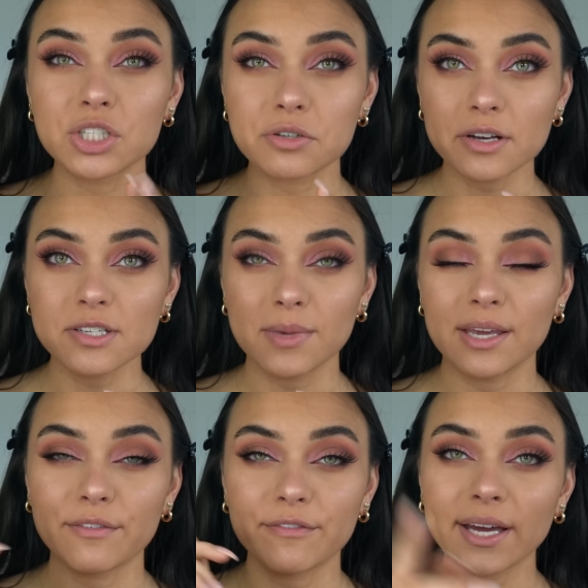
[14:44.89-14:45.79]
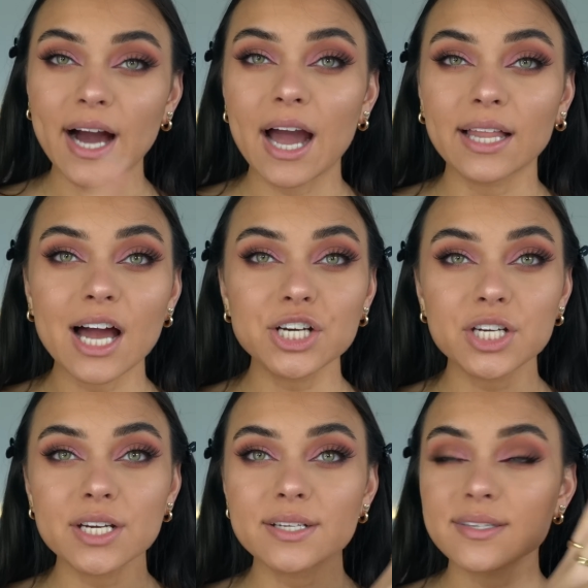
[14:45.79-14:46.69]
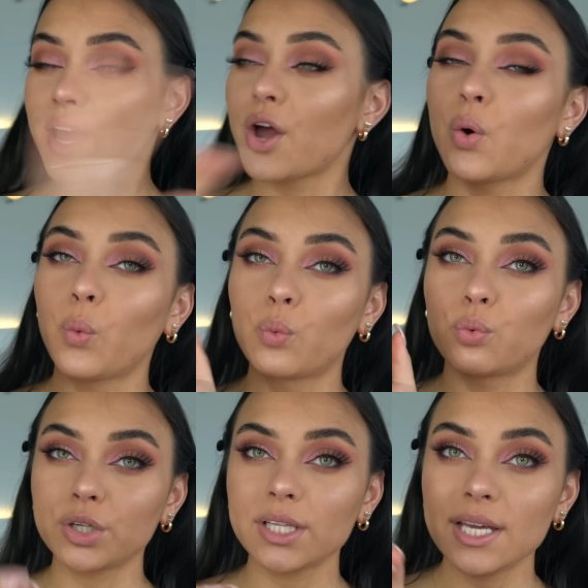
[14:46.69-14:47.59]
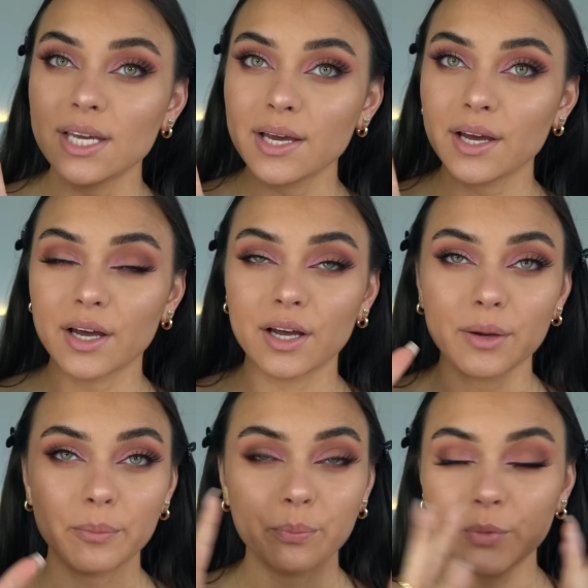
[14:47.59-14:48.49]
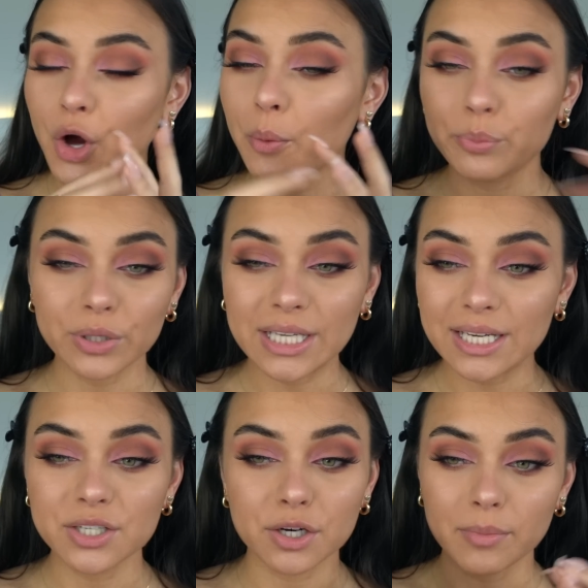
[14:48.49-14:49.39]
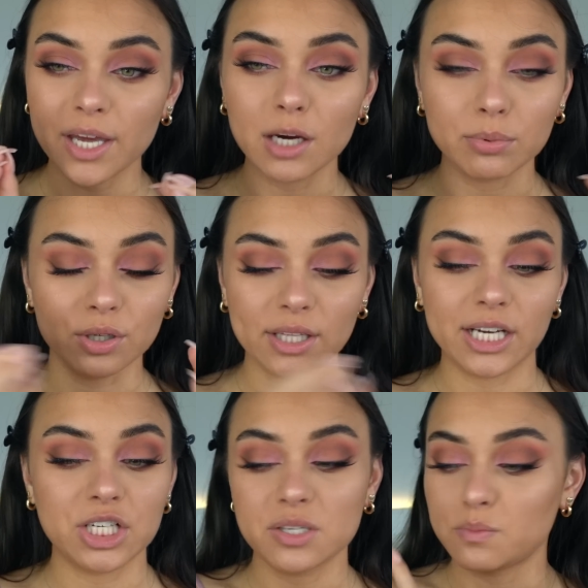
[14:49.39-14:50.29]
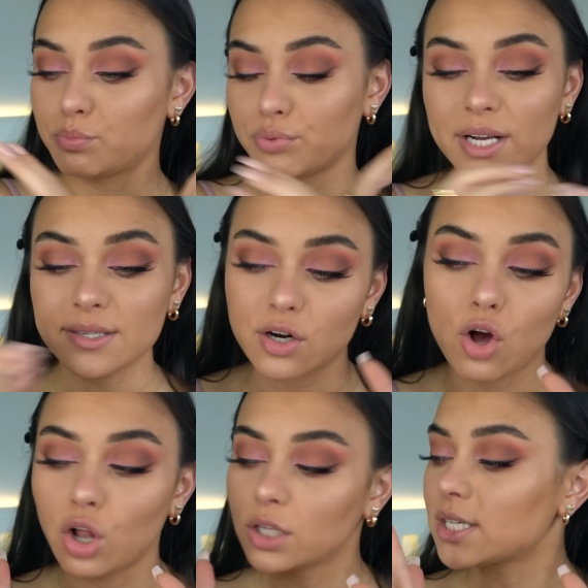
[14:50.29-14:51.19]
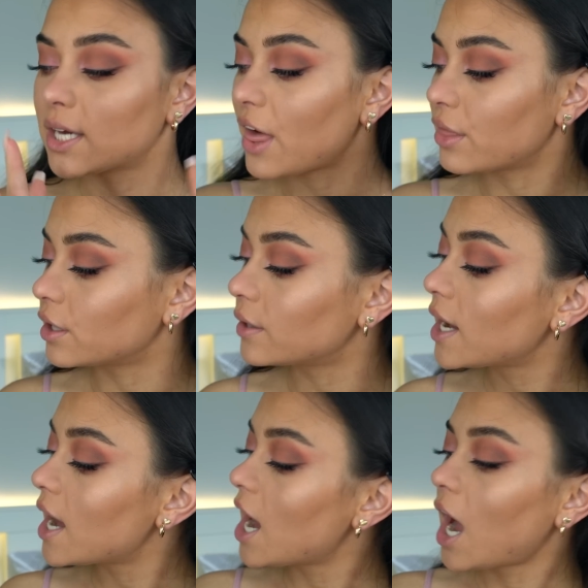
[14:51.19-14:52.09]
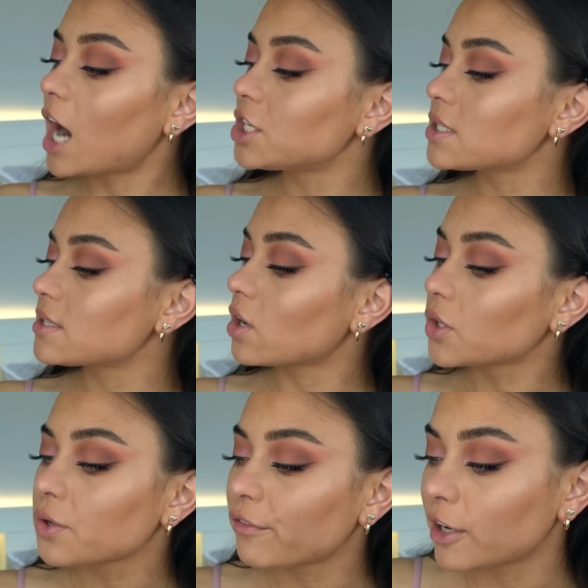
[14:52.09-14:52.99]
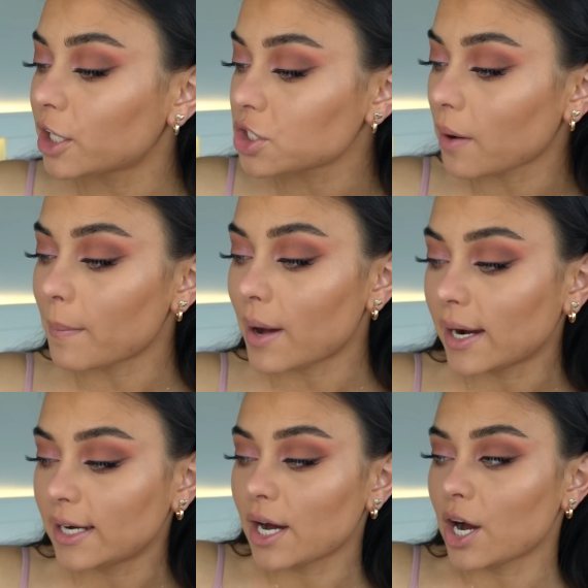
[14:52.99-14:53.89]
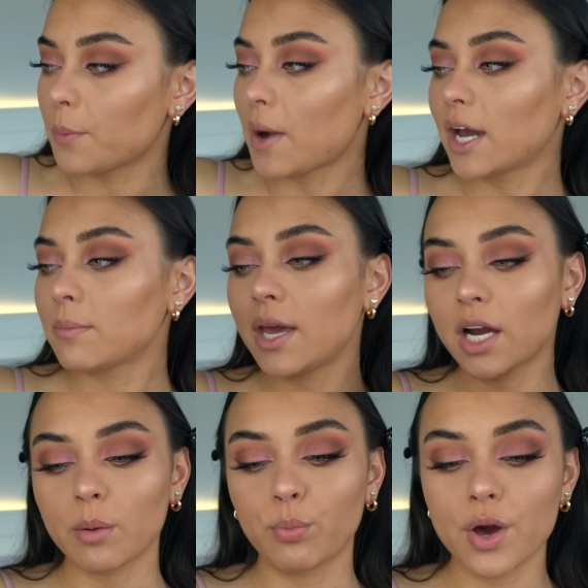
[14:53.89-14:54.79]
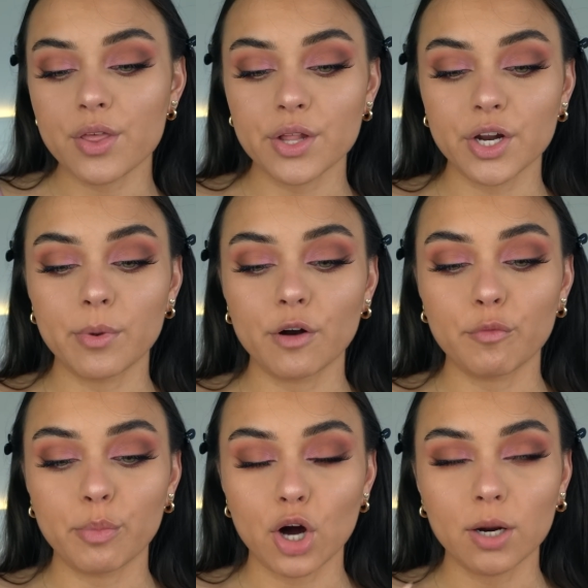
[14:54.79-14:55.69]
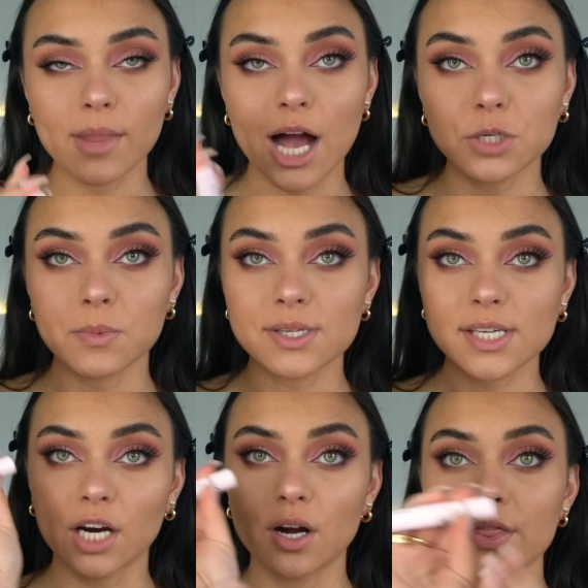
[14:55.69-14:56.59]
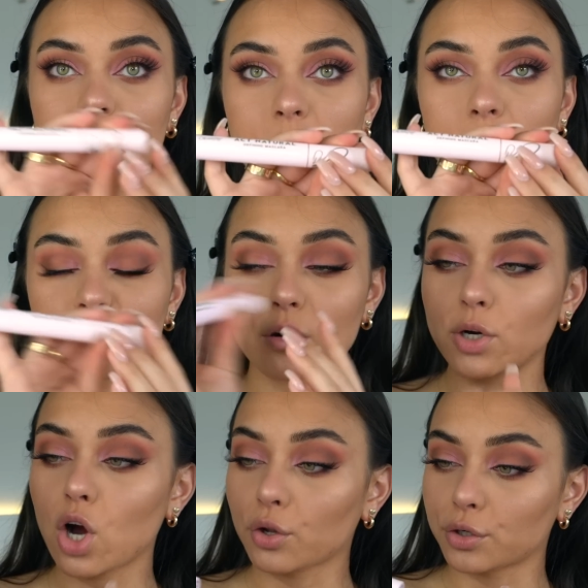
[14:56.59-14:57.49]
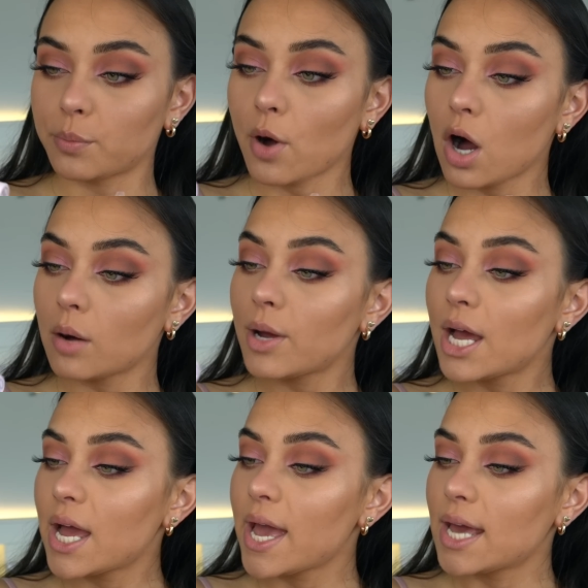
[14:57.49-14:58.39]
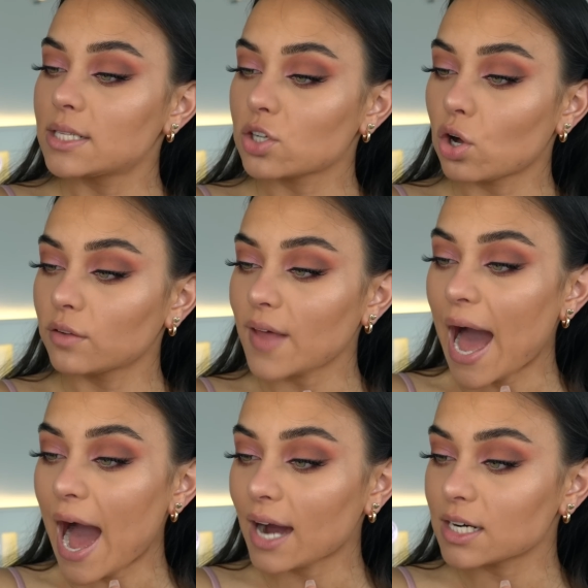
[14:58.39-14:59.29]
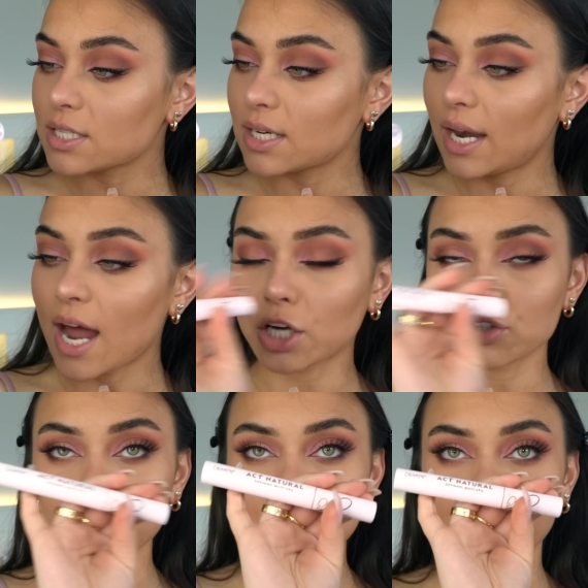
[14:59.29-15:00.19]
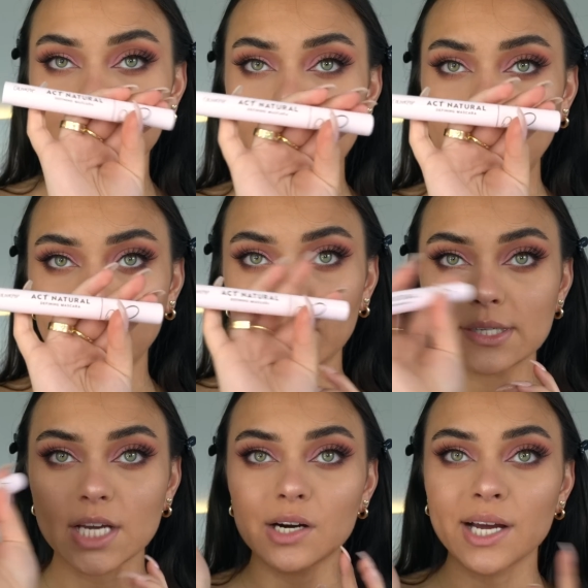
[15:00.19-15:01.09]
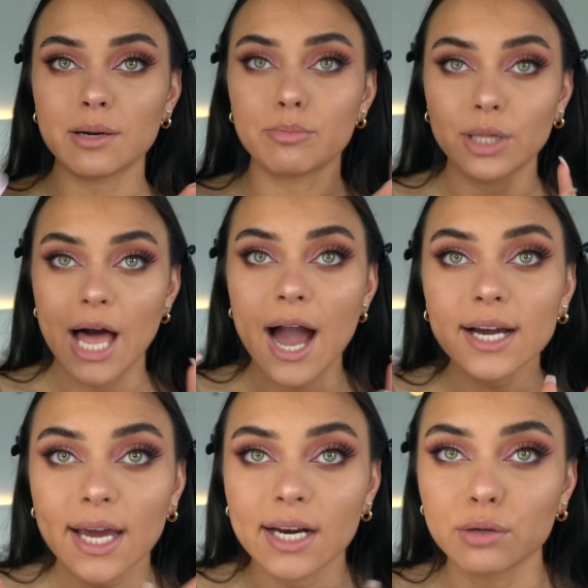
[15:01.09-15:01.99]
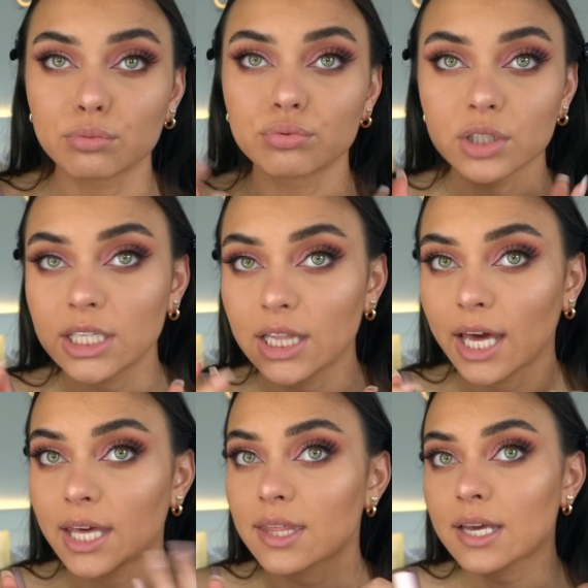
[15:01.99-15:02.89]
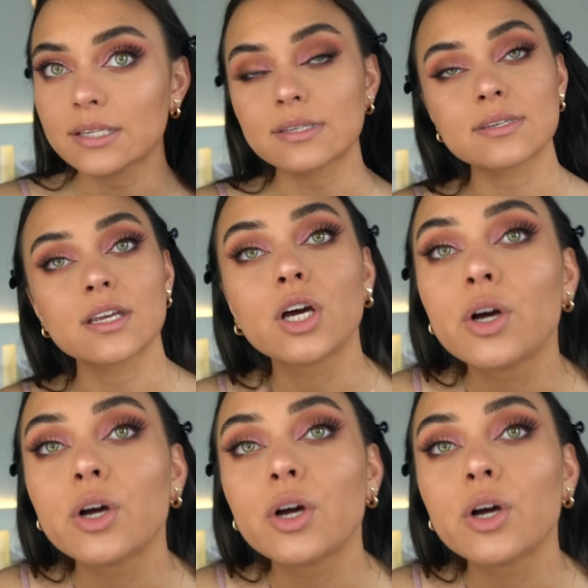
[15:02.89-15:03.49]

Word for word: Trust me, fake eyelashes really complete your makeup look. Like it just brings it all together. I just also finished up my um, eye makeup with a little bit of bottom lash mascara. This one's from Colourpop. It's called Act Natural Defining Mascara in black and I really like this.